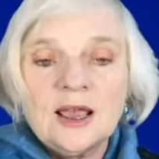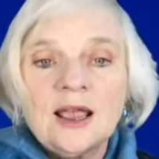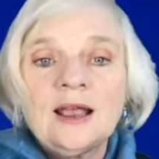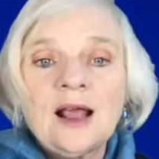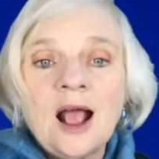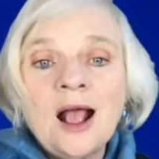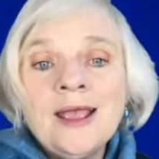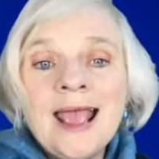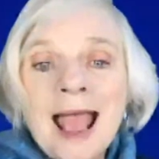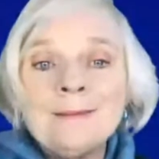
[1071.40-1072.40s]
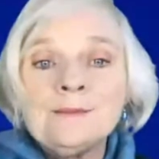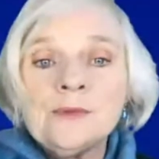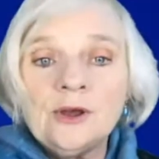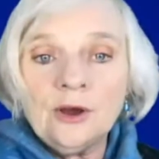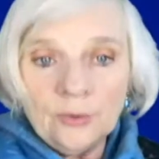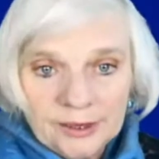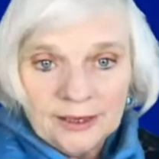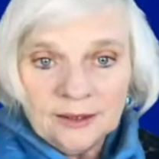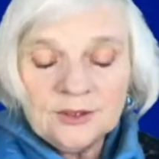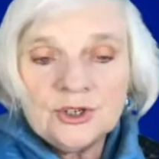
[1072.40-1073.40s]
and I am
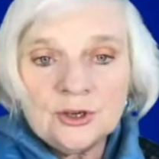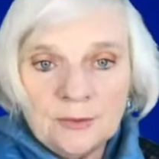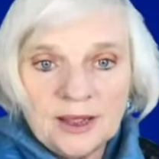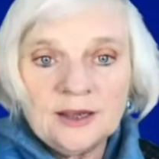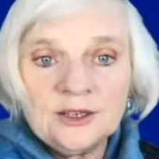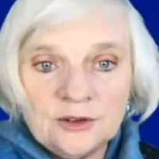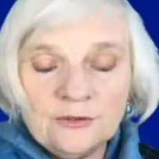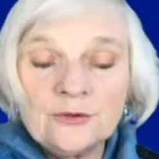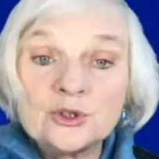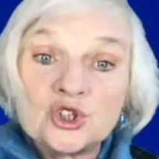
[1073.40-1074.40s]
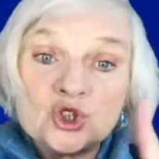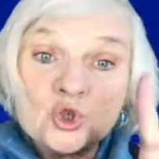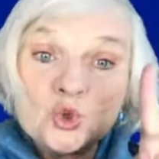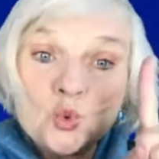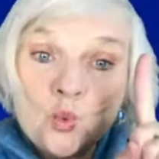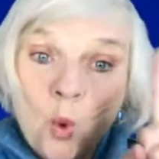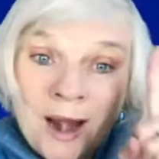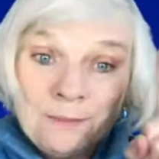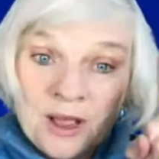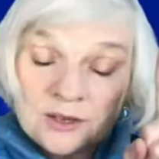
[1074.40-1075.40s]
going to make a difference to
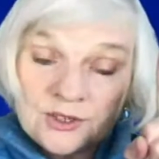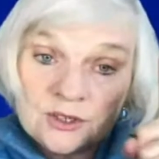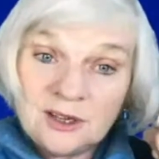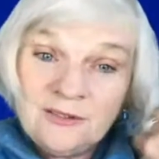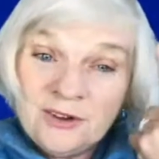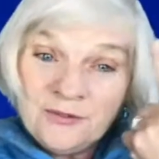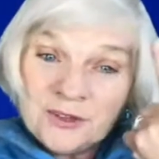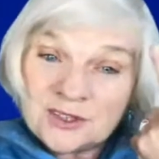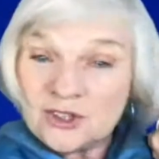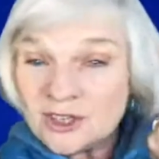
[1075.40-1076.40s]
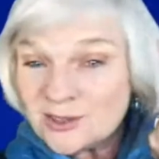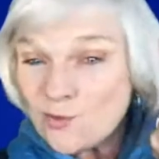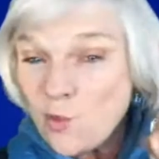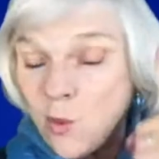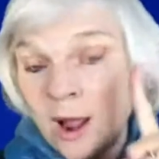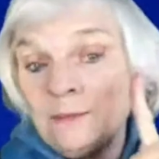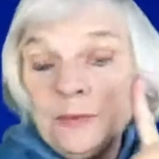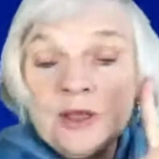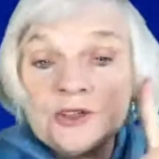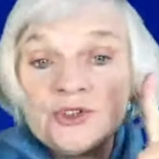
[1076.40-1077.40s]
one person, even if it's just one
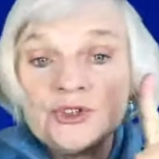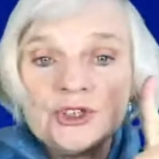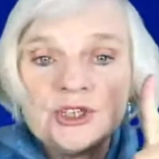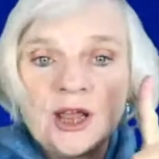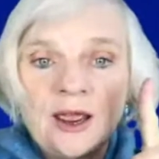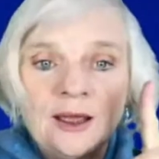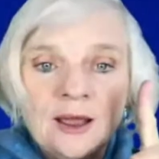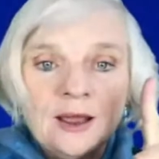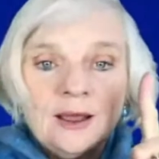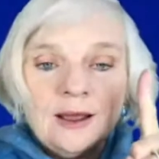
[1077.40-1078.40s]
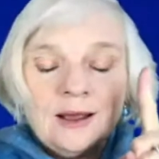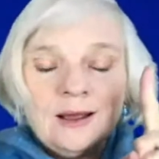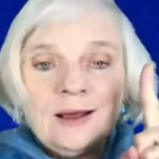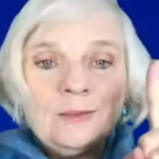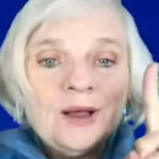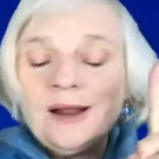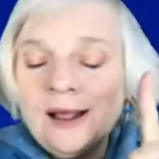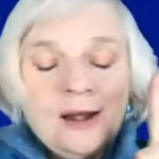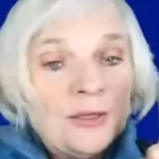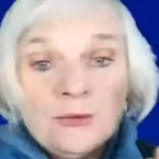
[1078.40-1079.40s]
person today.
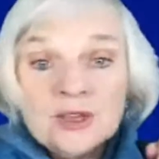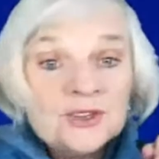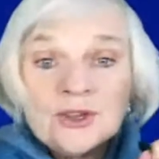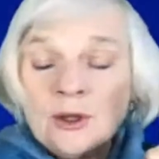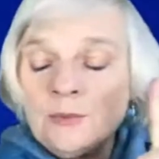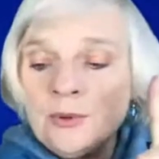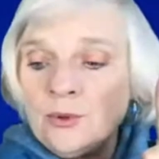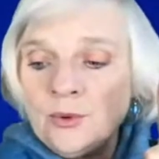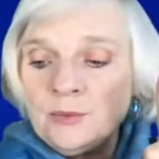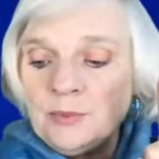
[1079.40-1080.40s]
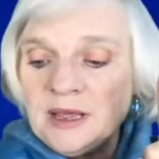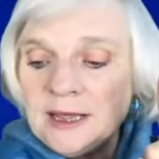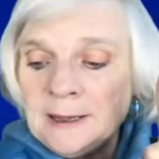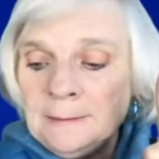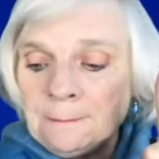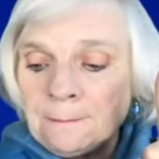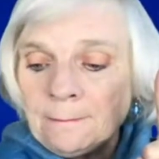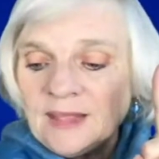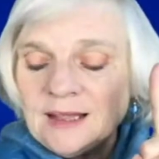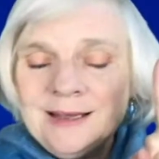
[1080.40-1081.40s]
Another example would be
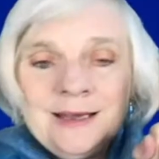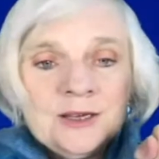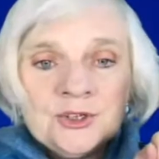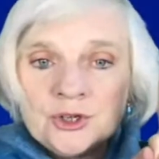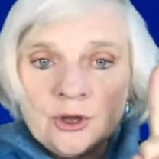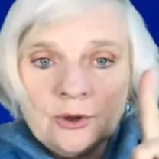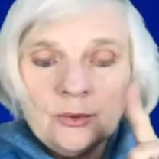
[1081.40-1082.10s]
years ago,